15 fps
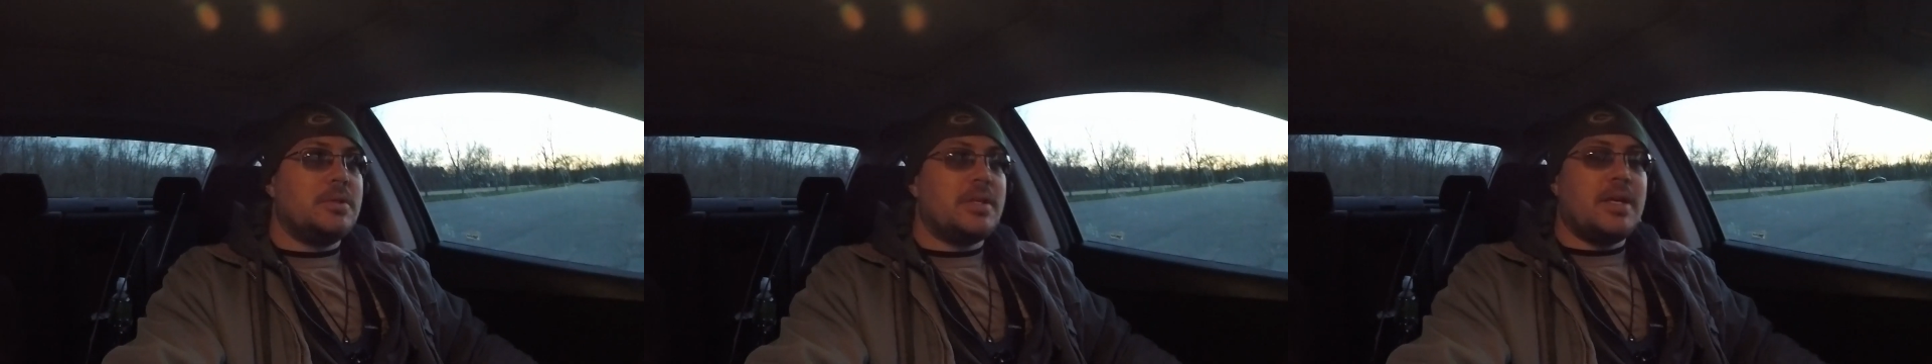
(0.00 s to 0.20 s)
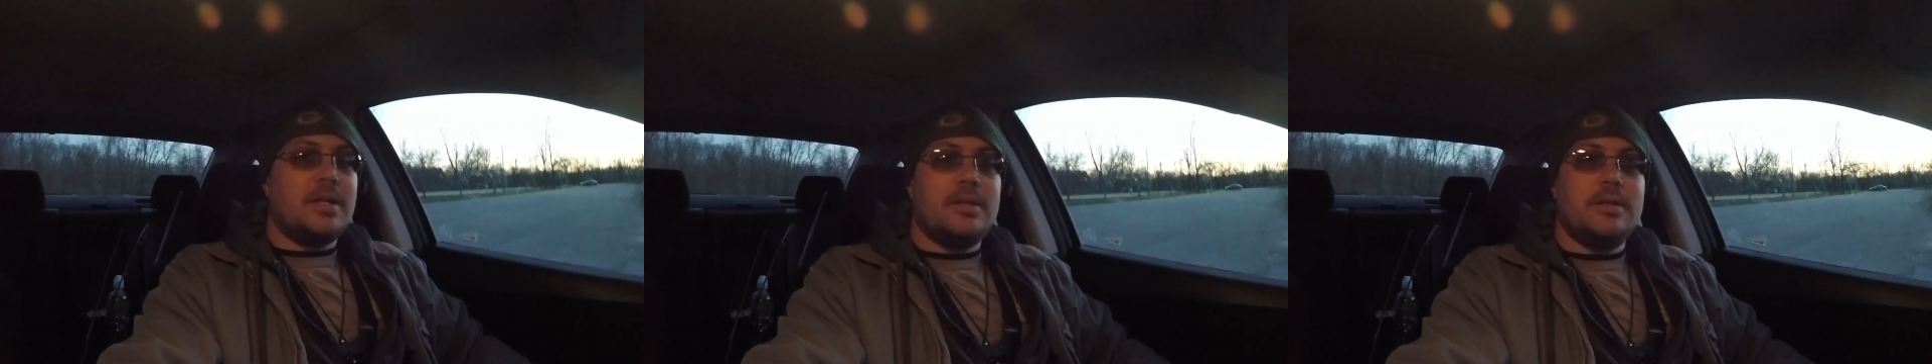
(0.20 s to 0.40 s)

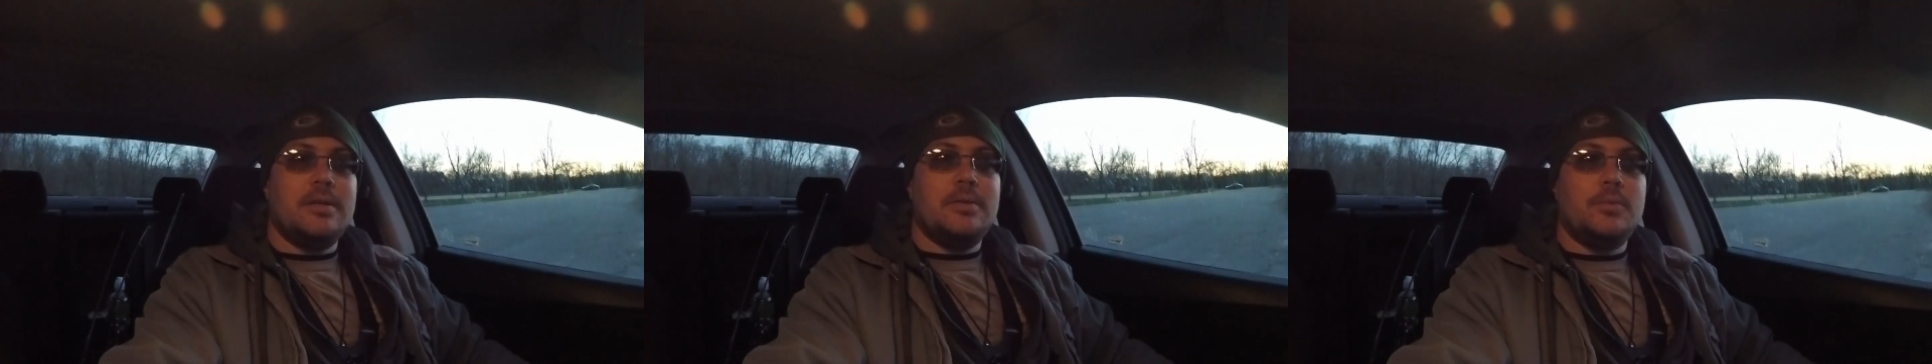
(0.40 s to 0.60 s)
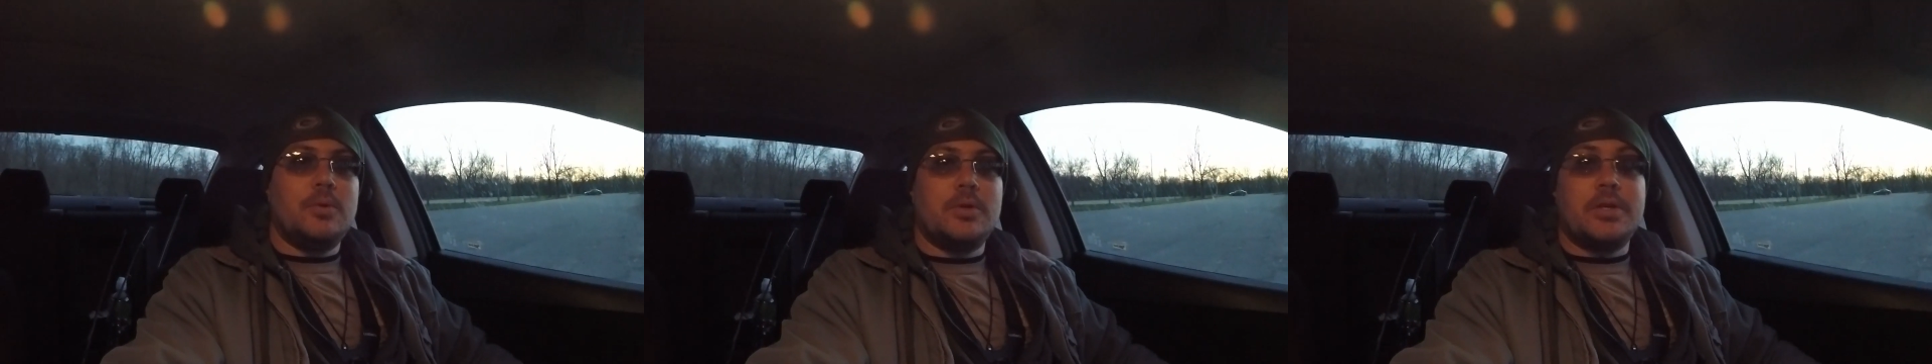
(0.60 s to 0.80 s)
that
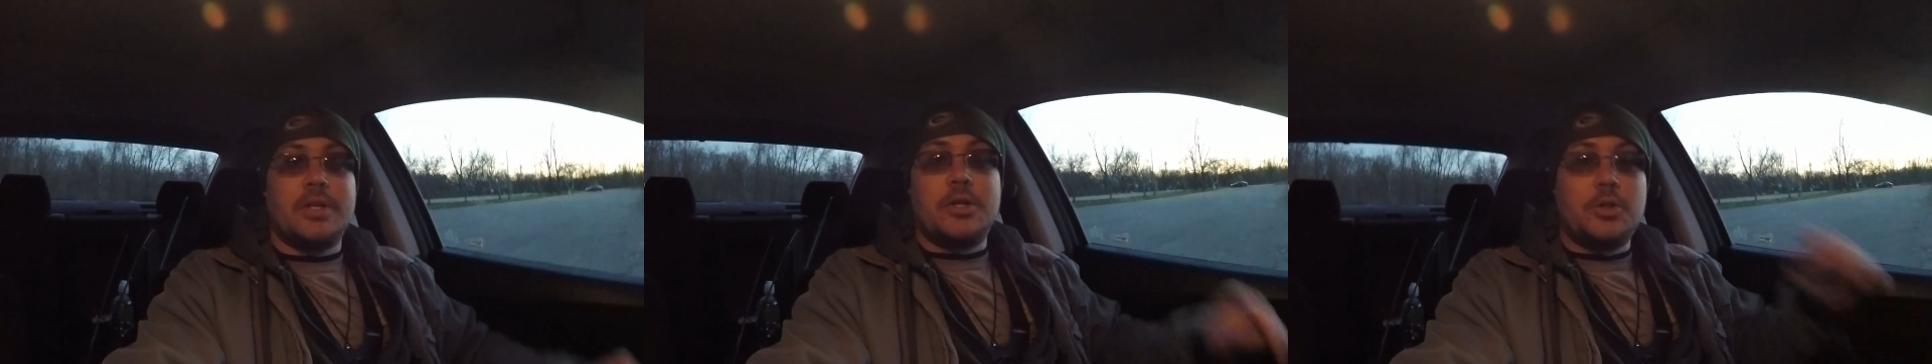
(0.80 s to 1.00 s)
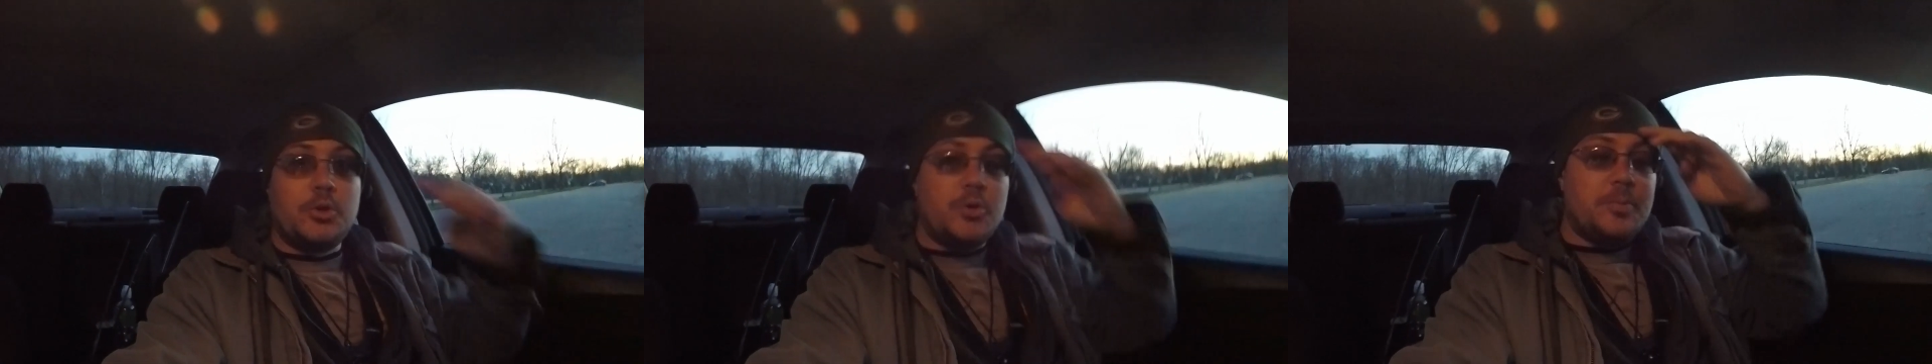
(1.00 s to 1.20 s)
will
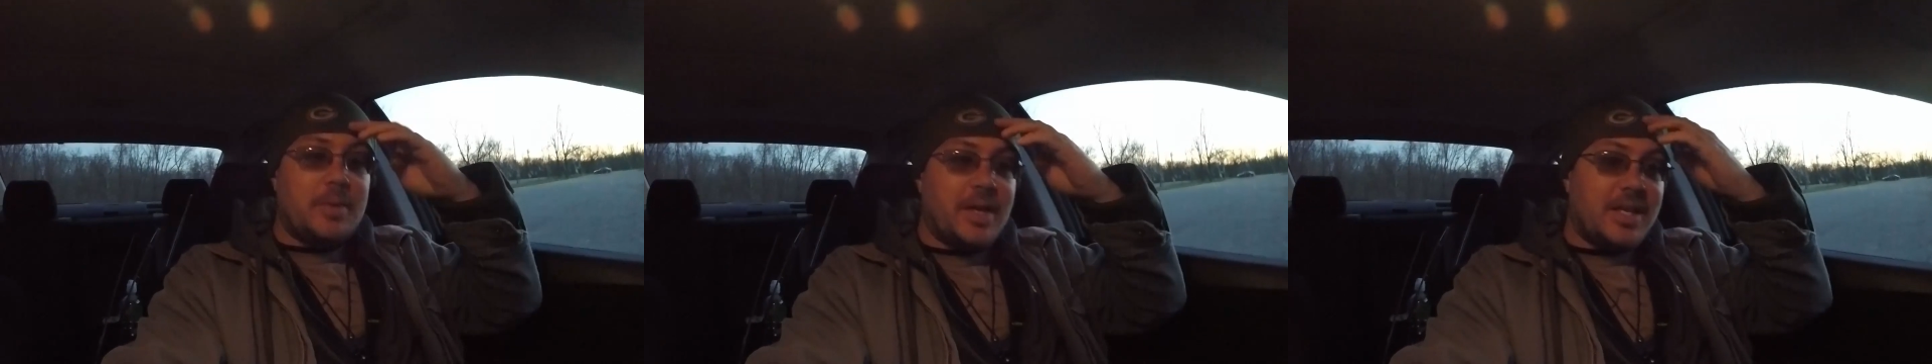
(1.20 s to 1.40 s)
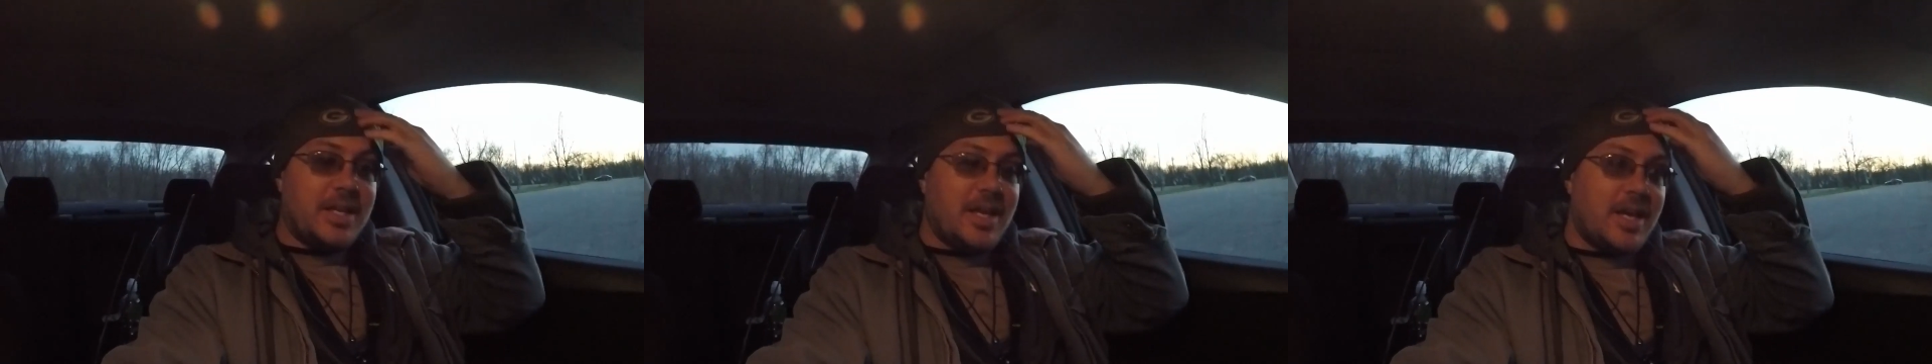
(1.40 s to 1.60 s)
conclude my
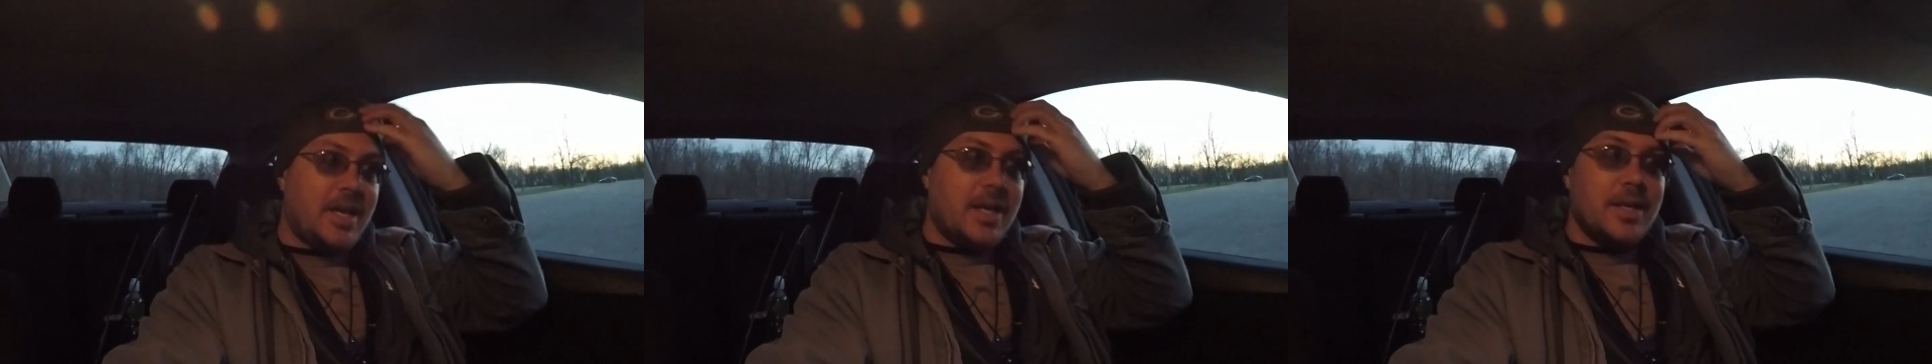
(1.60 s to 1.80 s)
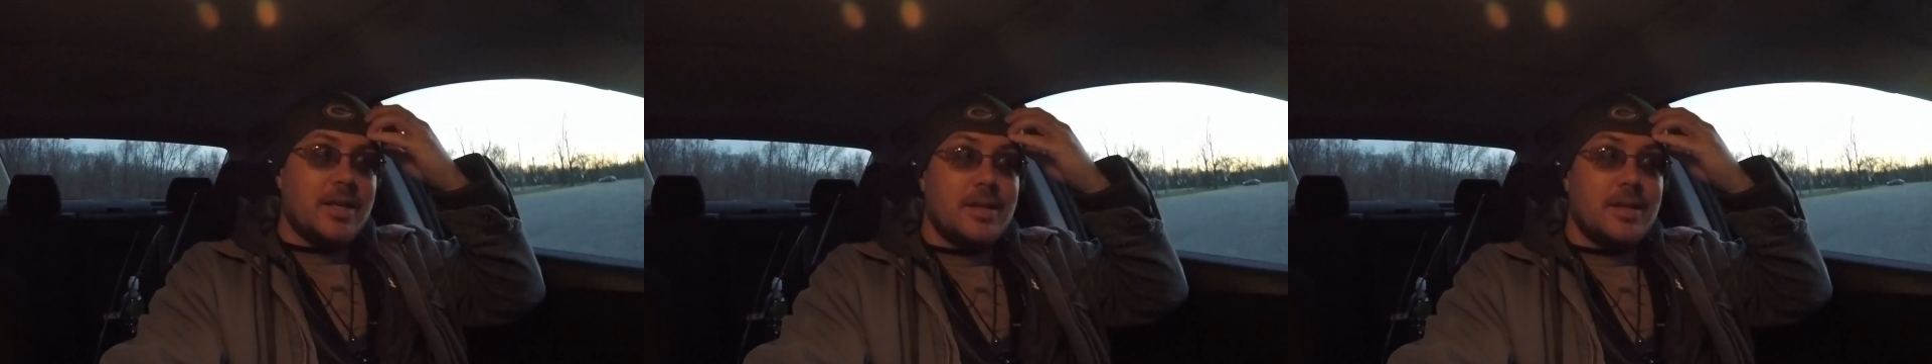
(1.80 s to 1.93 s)
day.